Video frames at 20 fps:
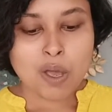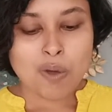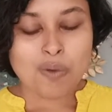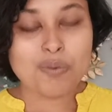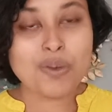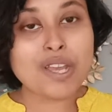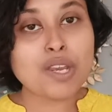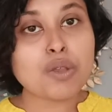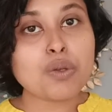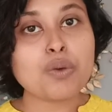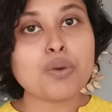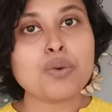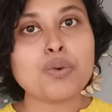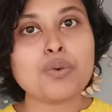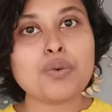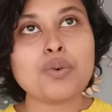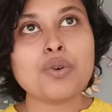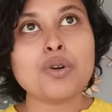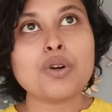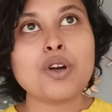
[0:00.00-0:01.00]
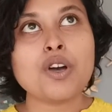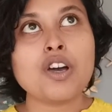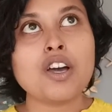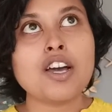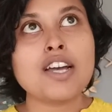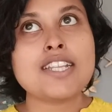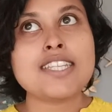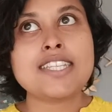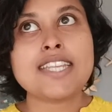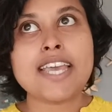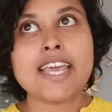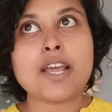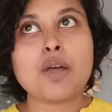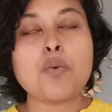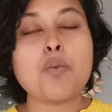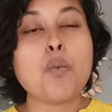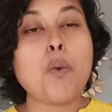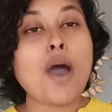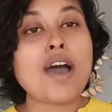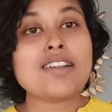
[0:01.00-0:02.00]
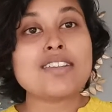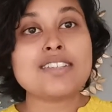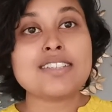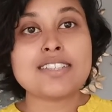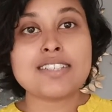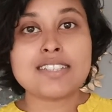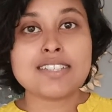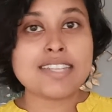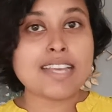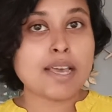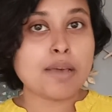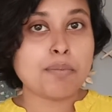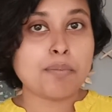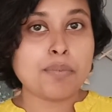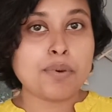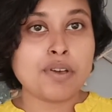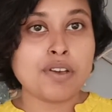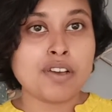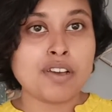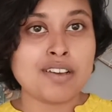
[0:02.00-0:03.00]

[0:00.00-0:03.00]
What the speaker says: when you take one step